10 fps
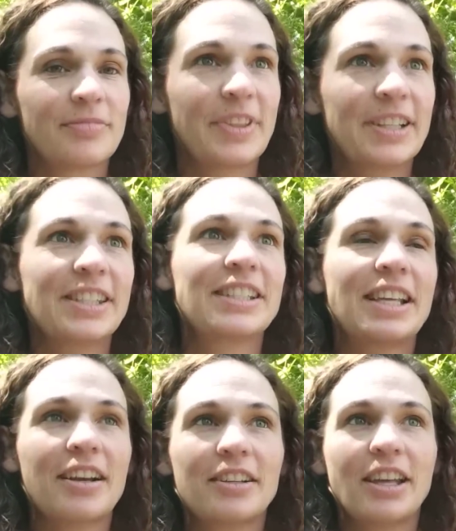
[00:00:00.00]
That's
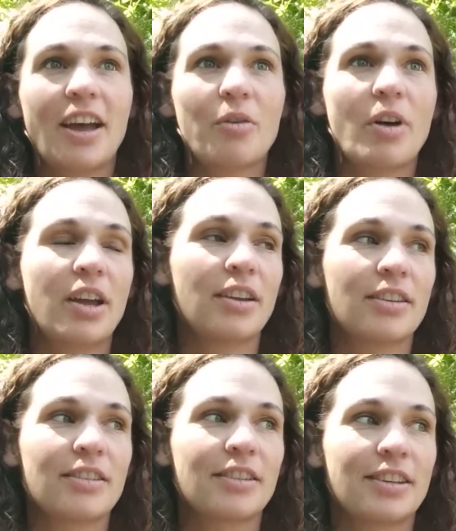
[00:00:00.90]
exactly how I
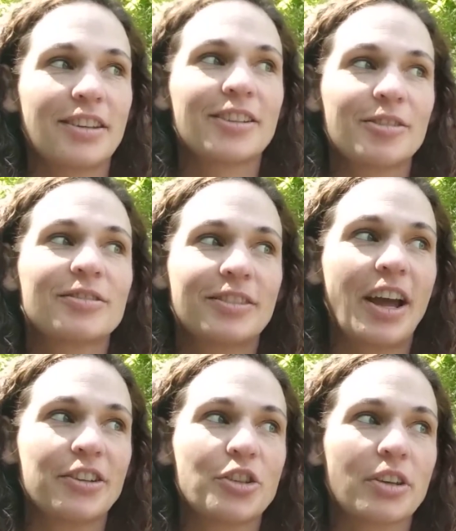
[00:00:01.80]

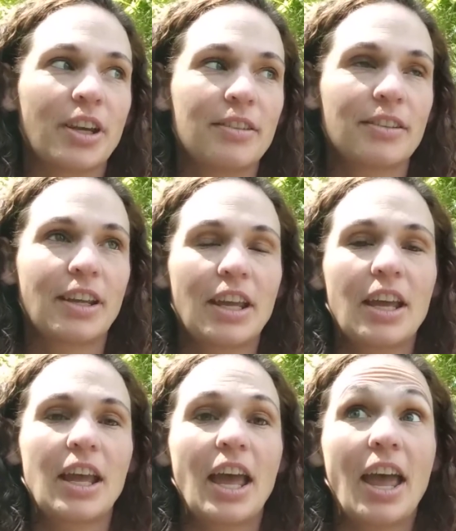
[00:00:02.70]
took it.
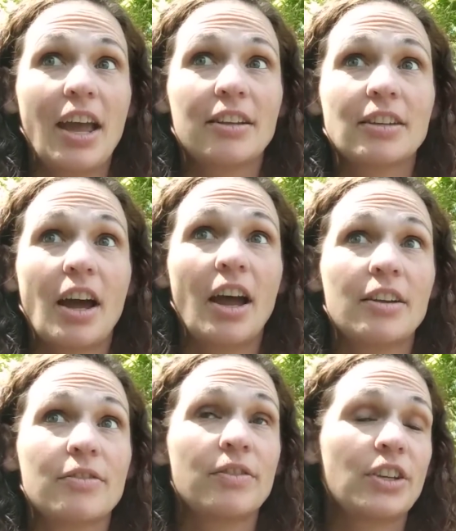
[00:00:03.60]
And
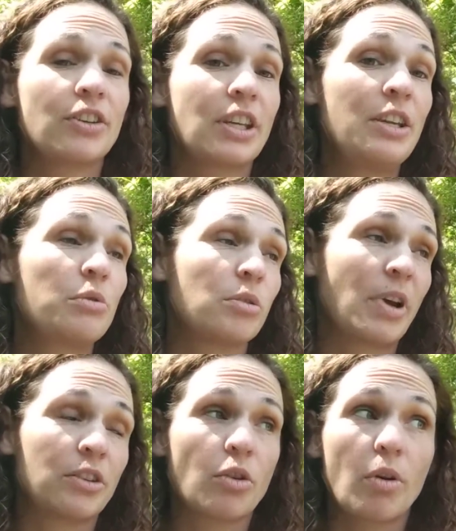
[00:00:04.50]
I figured he was
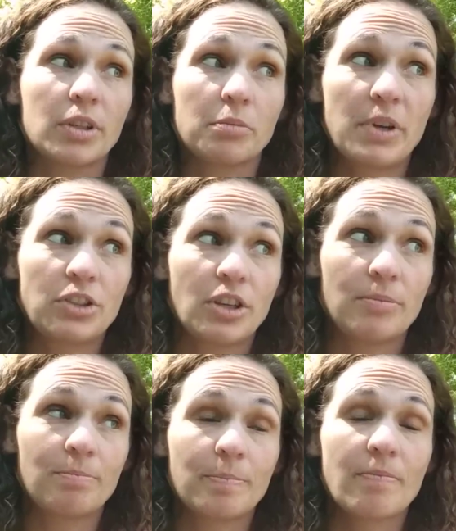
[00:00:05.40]
about to go on his mission.